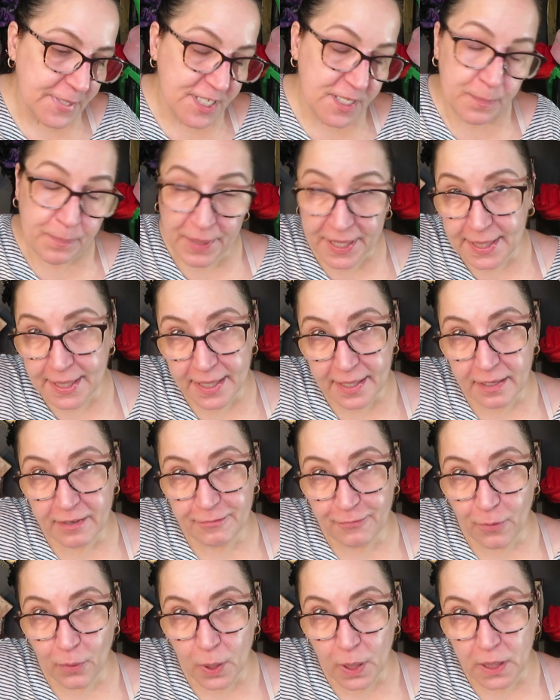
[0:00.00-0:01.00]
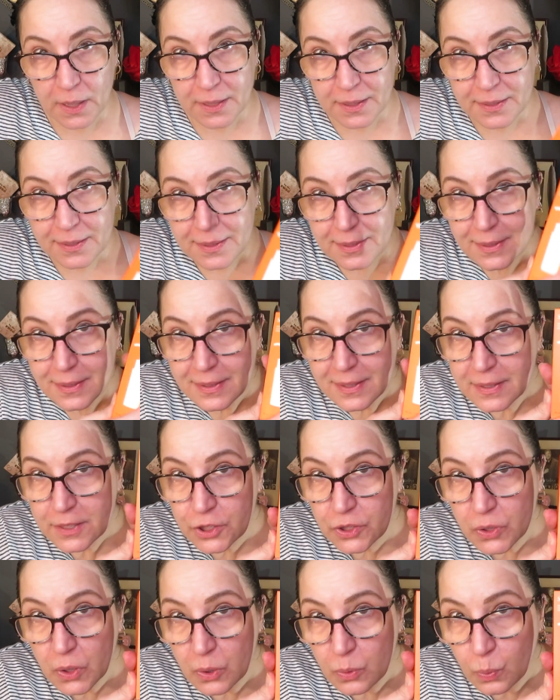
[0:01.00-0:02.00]
Speaking of oils,
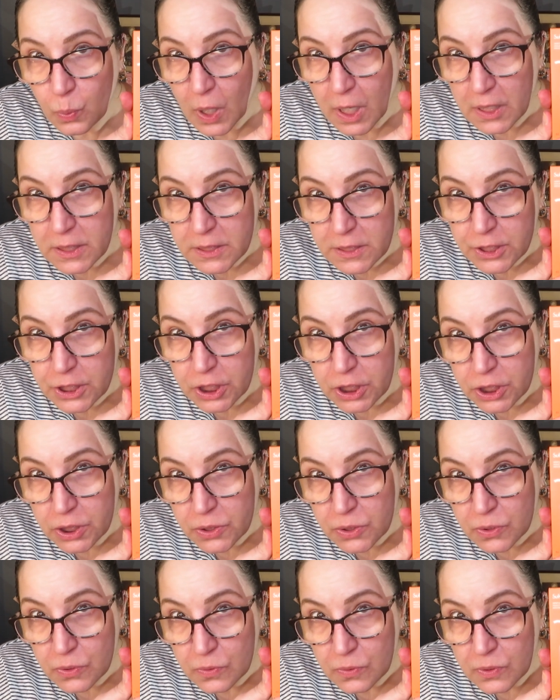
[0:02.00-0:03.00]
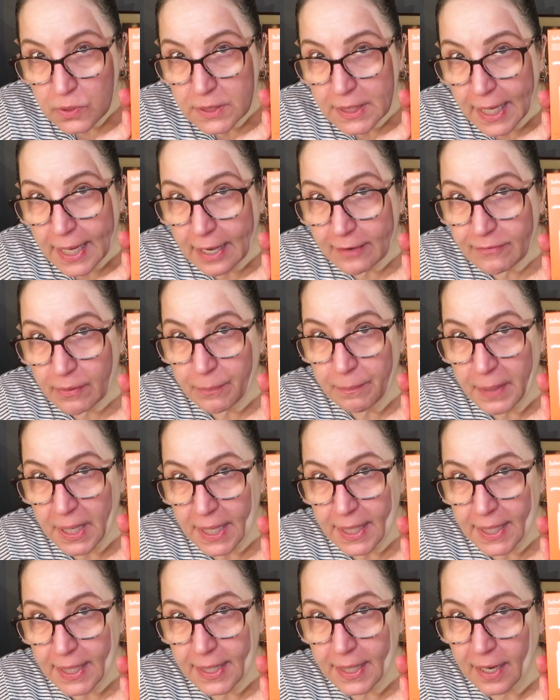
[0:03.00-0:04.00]
Solwasu, they have a
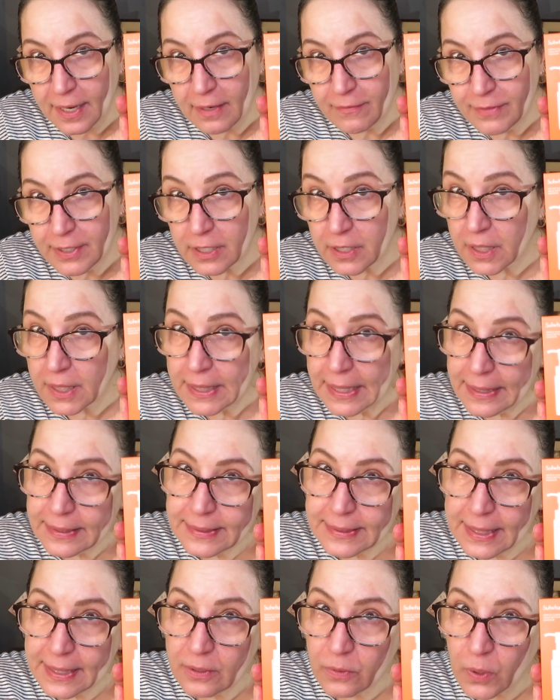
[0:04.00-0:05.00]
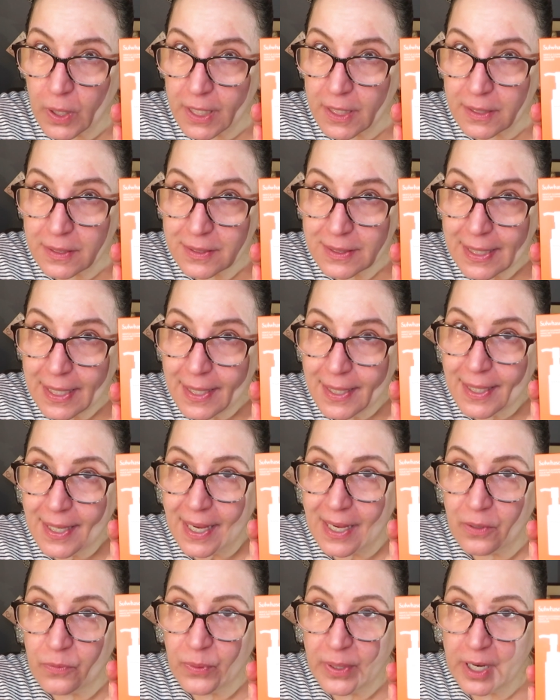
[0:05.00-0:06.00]
mini of their cleansing oil.
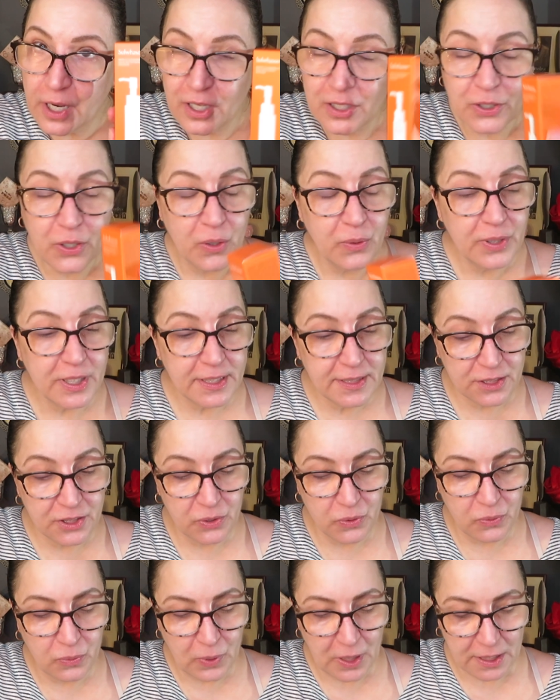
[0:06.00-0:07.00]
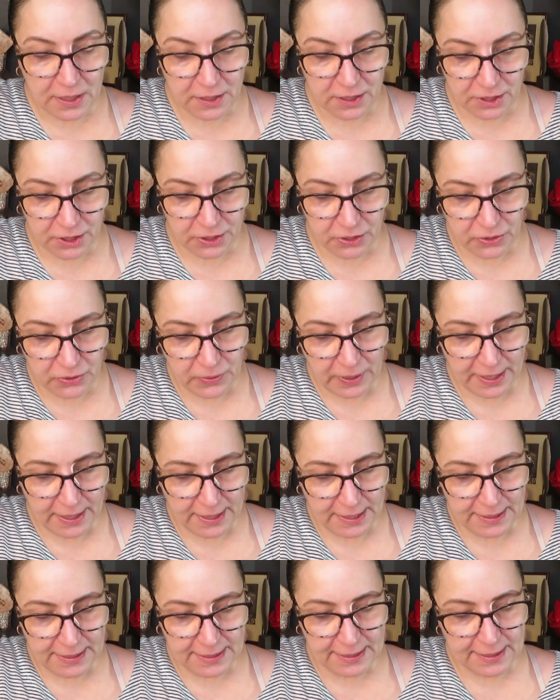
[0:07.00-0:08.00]
And we all know that Solwasu
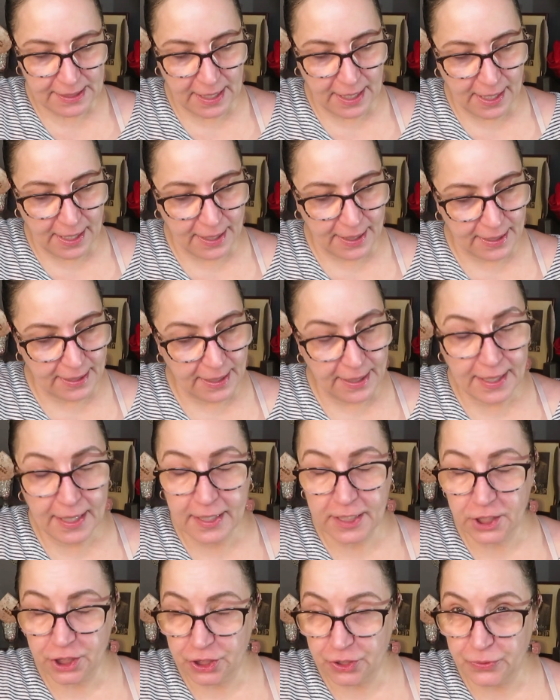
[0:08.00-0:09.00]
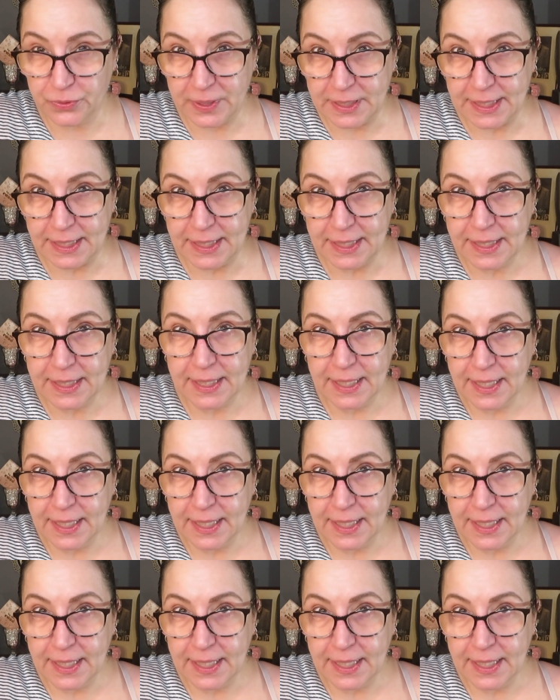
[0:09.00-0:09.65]
is a luxury